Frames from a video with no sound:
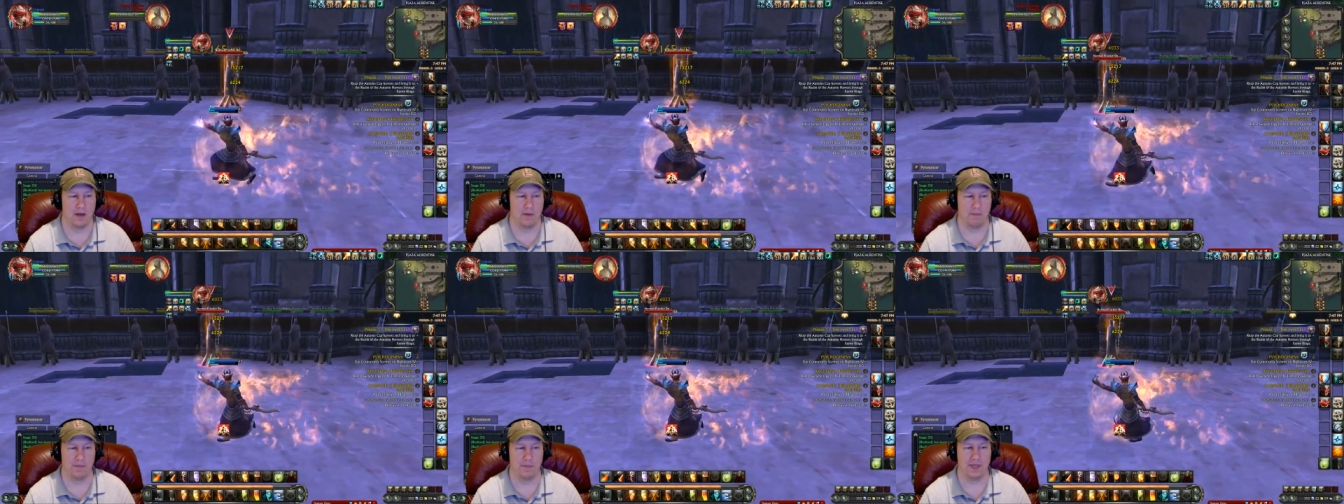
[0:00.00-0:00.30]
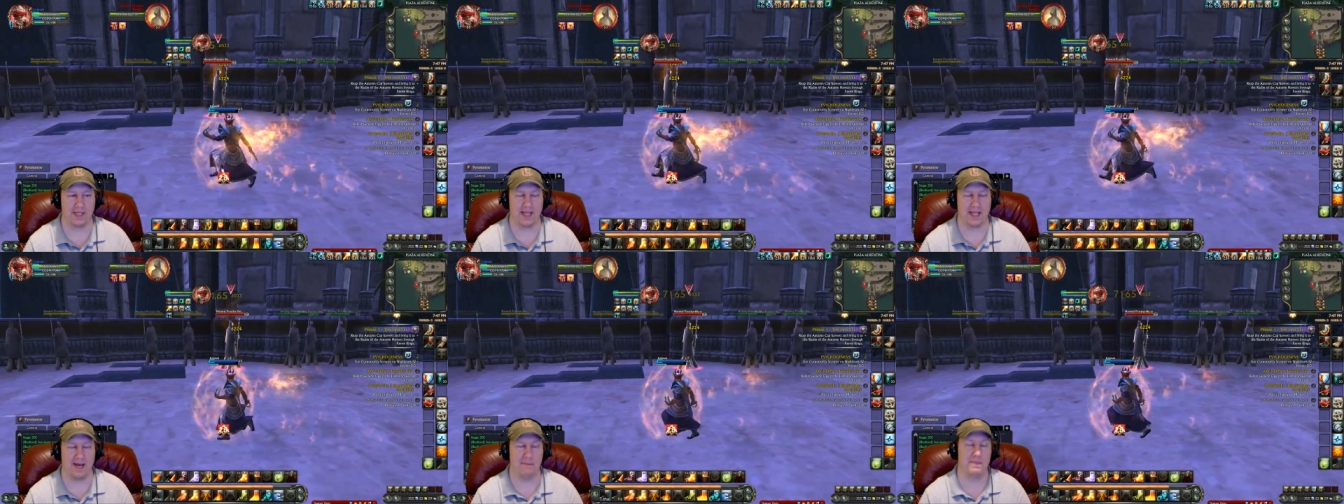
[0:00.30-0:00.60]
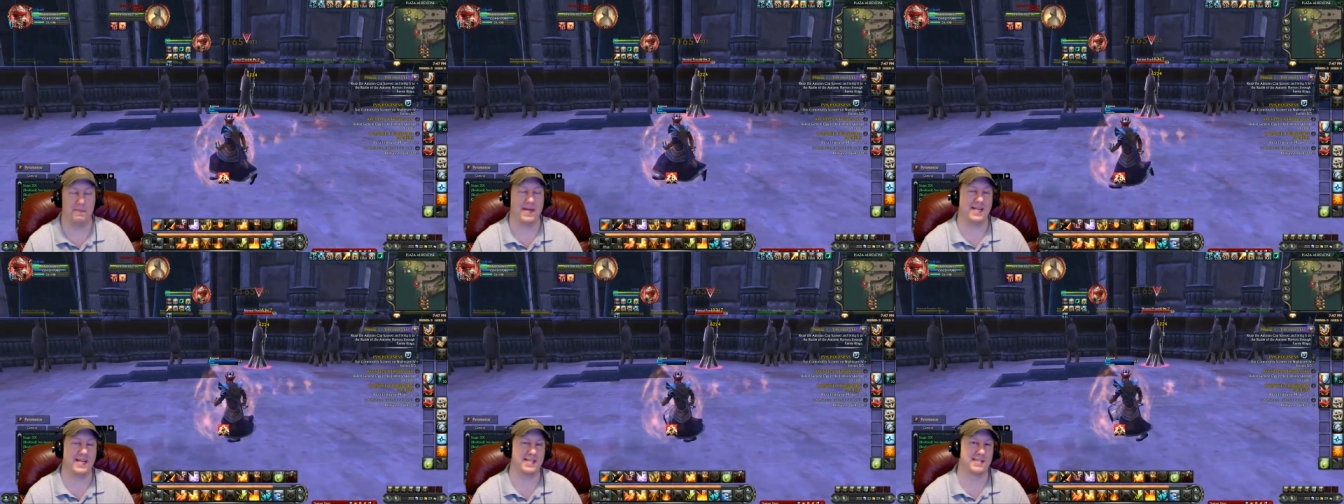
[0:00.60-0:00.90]
But that
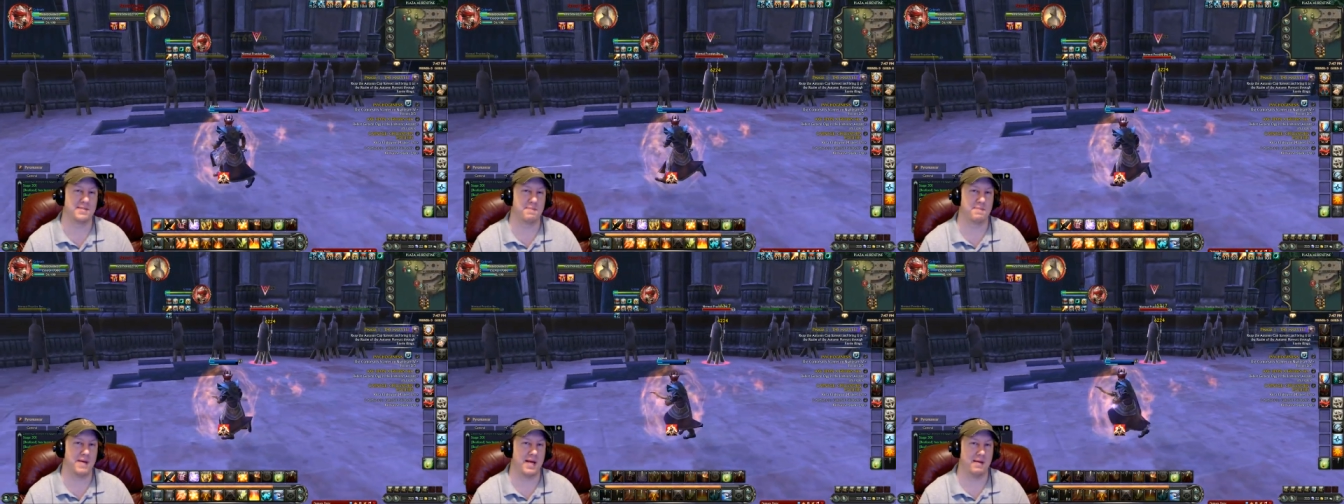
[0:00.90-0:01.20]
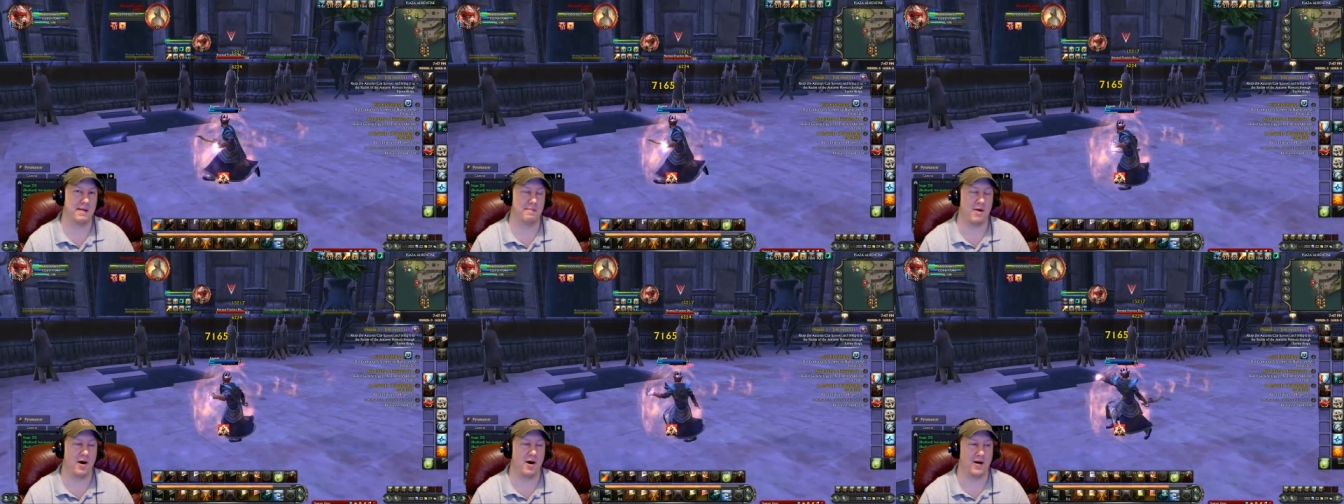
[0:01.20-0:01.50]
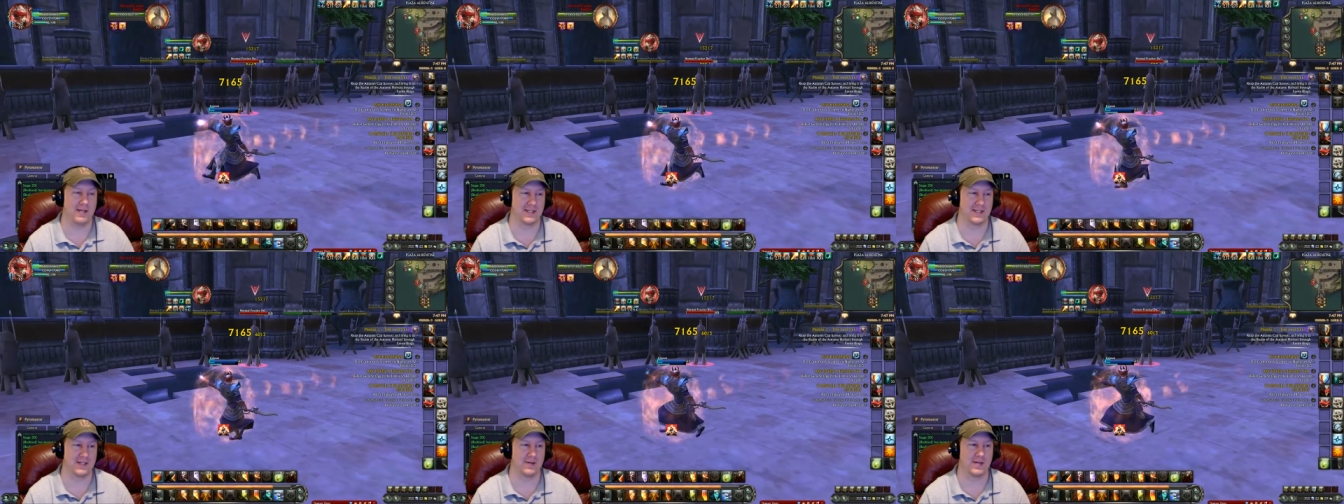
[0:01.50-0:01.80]
main spam
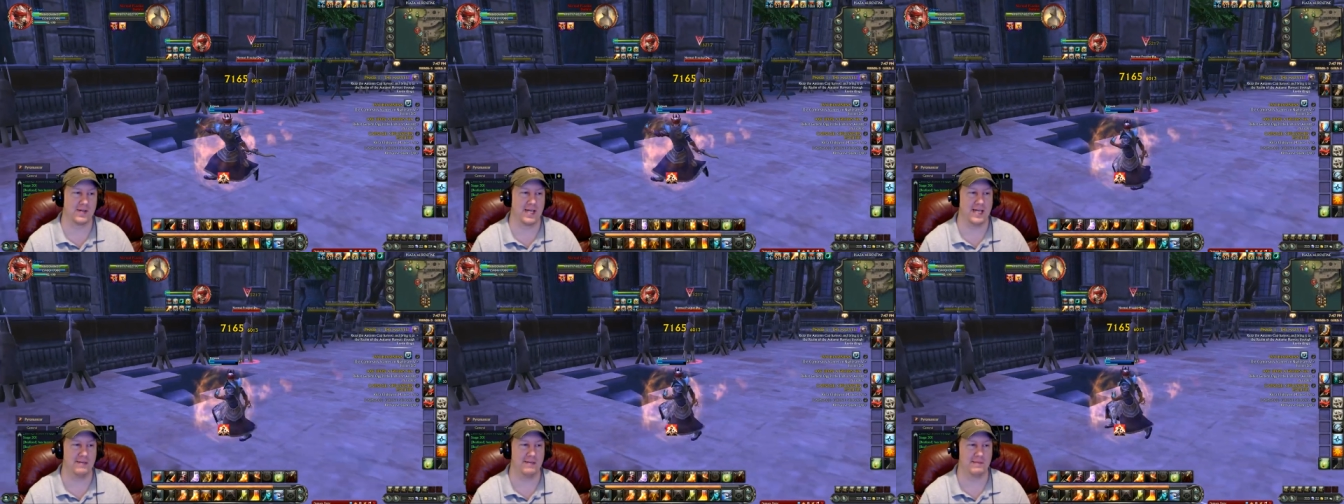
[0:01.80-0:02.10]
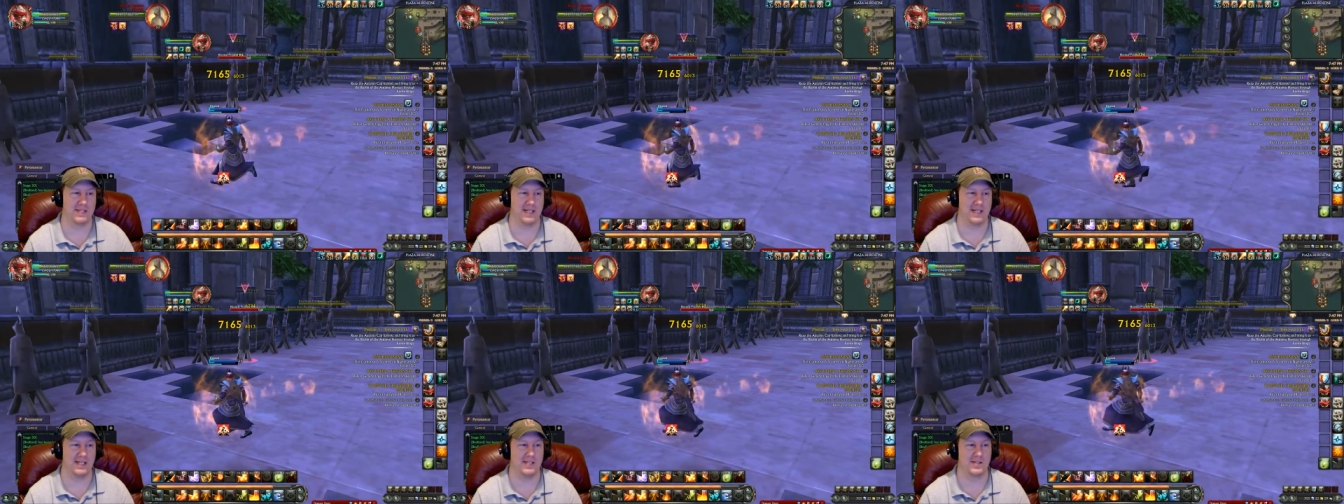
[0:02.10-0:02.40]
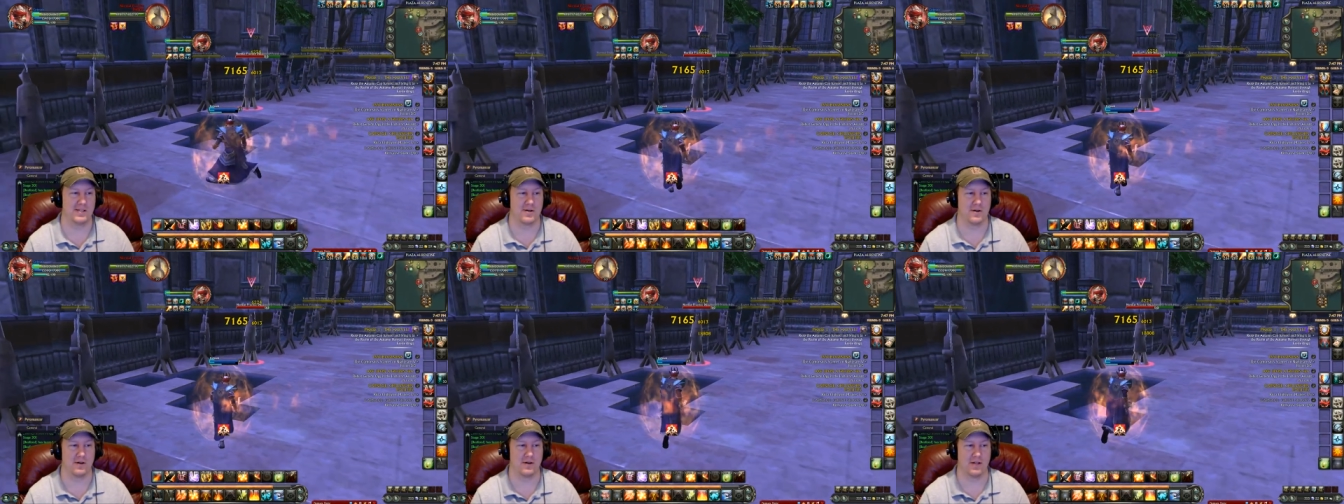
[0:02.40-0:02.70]
also keeps
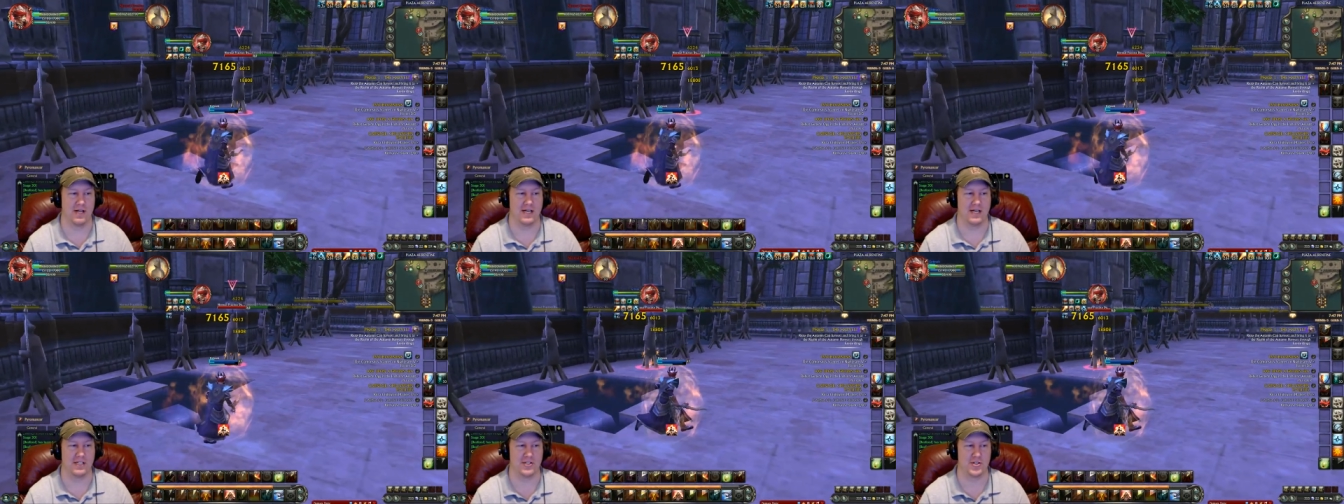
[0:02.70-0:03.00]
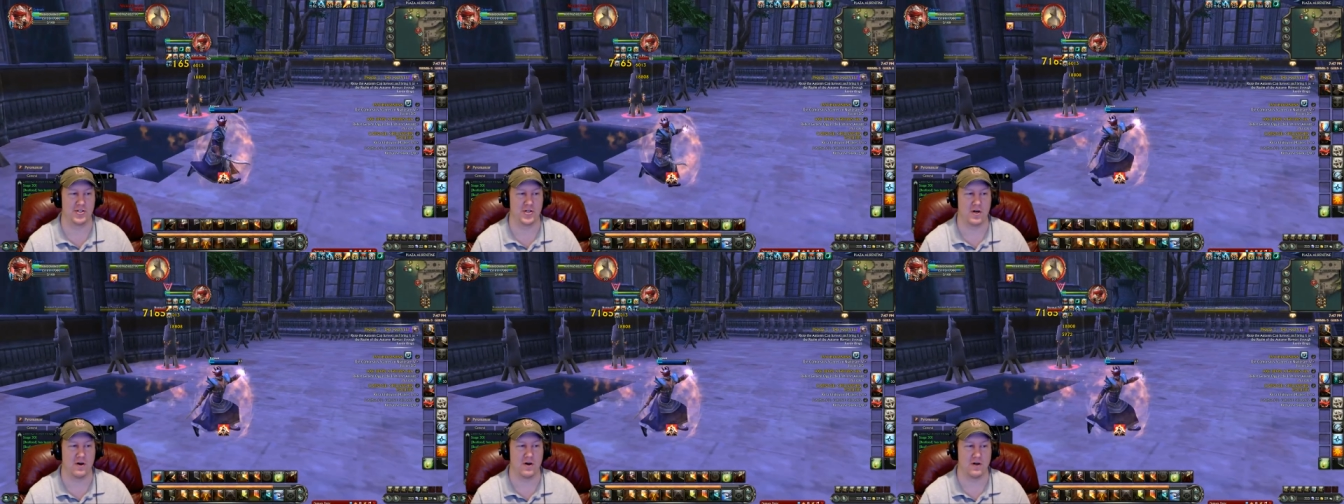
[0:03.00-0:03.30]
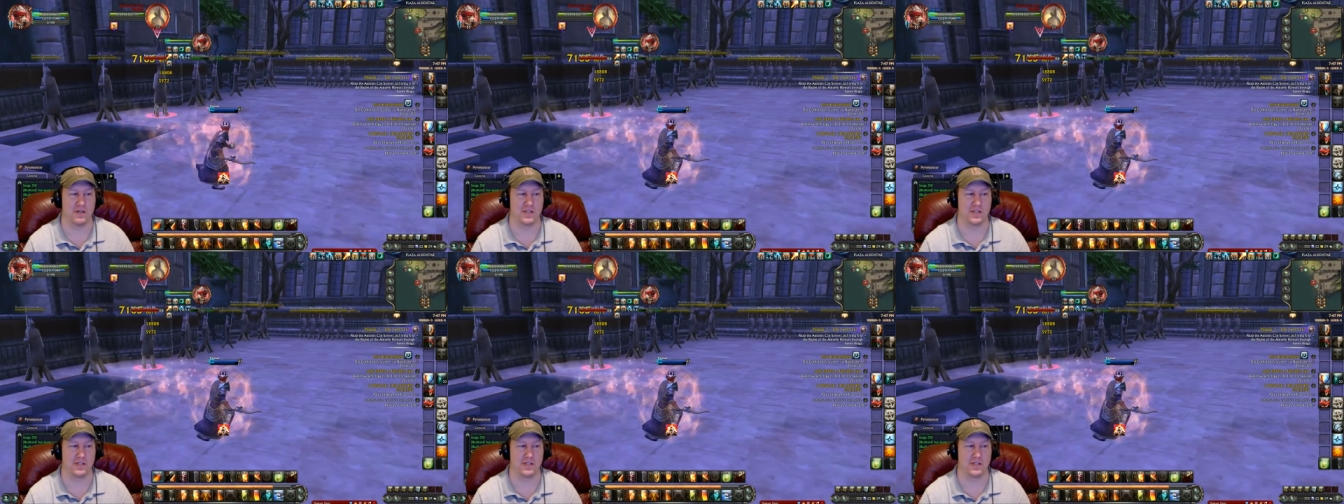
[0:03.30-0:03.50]
internalized charge